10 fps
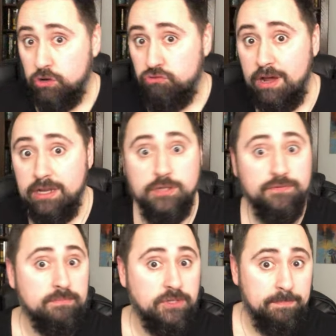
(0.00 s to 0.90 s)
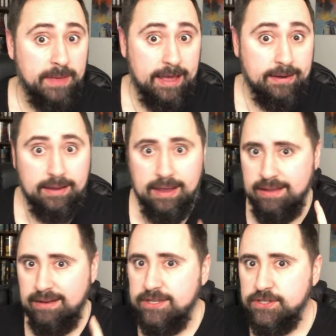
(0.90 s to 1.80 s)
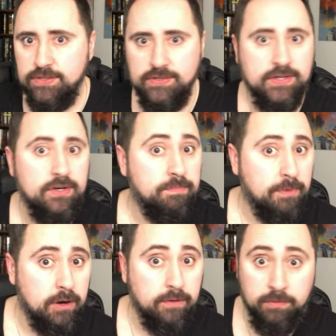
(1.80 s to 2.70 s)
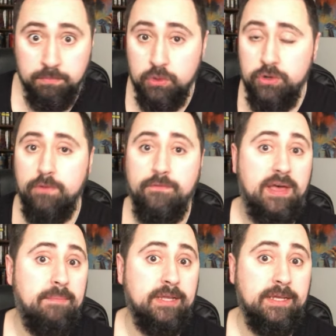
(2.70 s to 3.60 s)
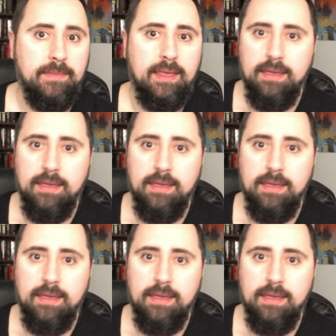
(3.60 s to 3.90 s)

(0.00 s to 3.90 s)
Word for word: Karate is from Japan and is considered part of the Budo family.